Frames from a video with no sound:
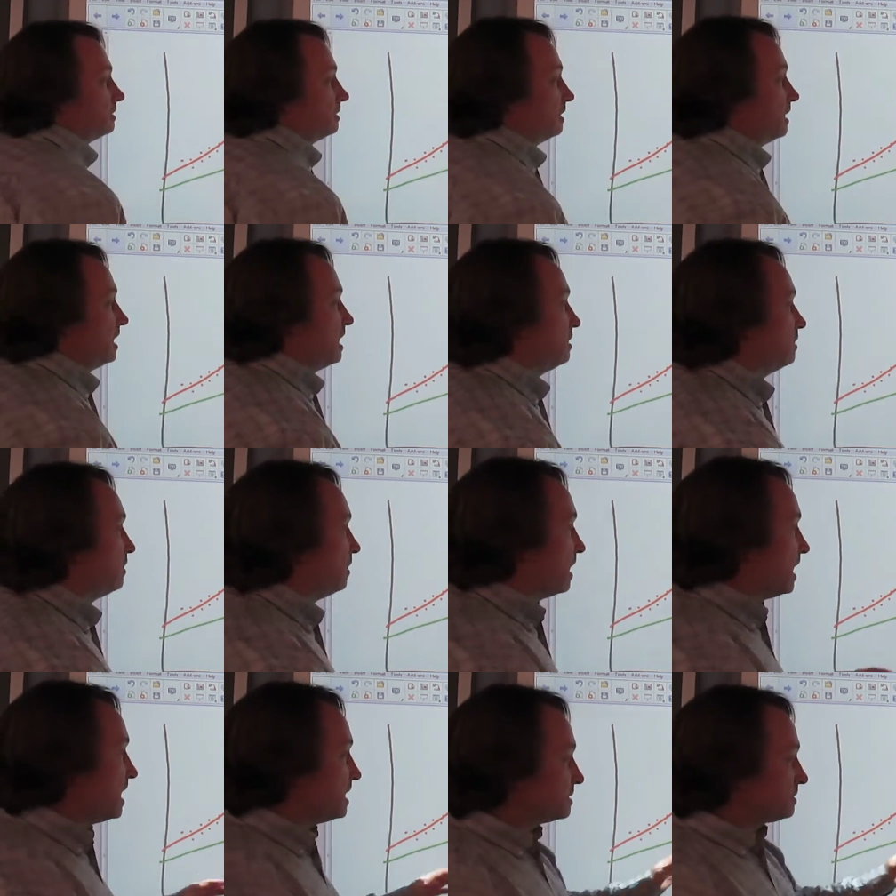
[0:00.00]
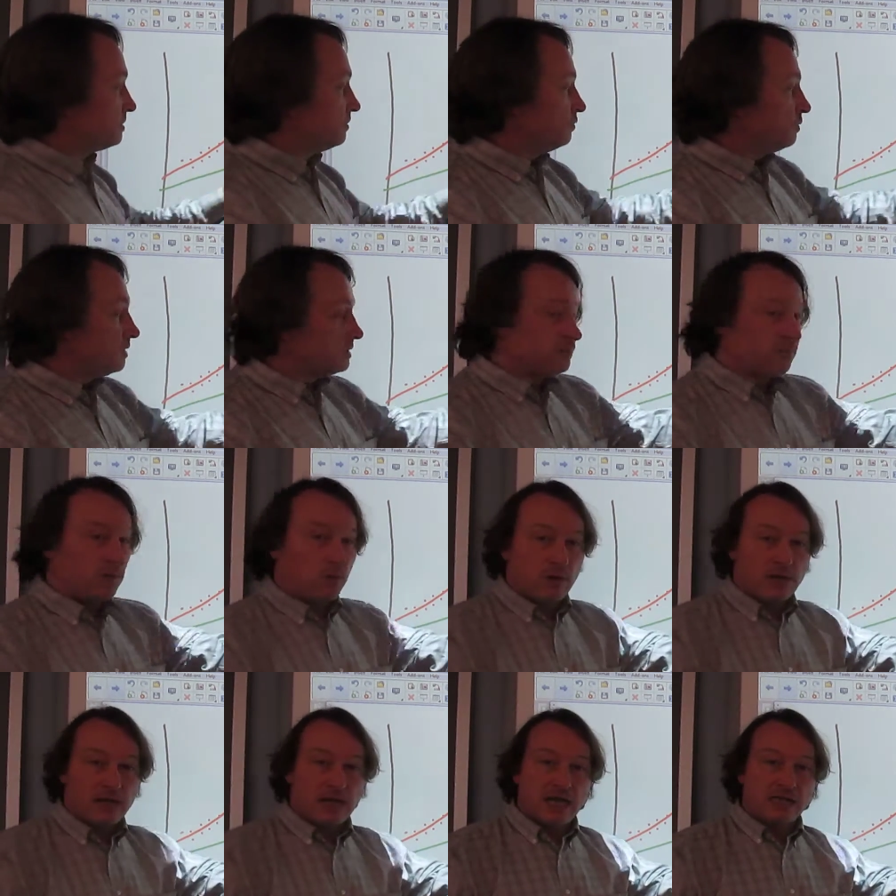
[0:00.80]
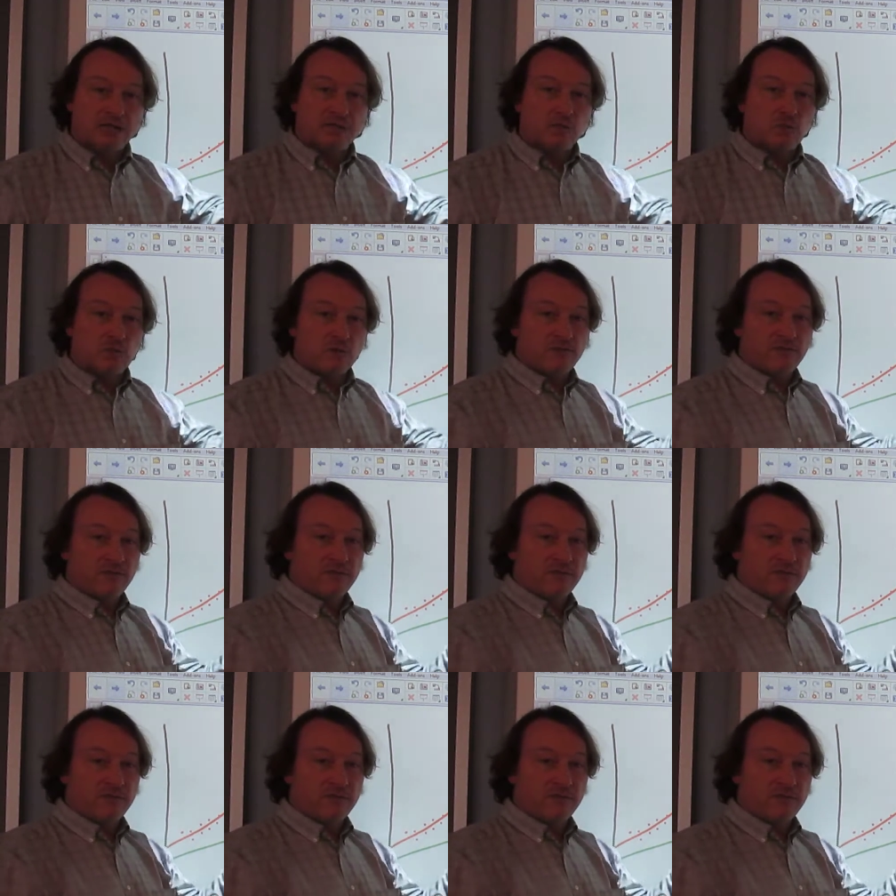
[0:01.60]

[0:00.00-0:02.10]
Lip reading: and they'll ask you which point has more of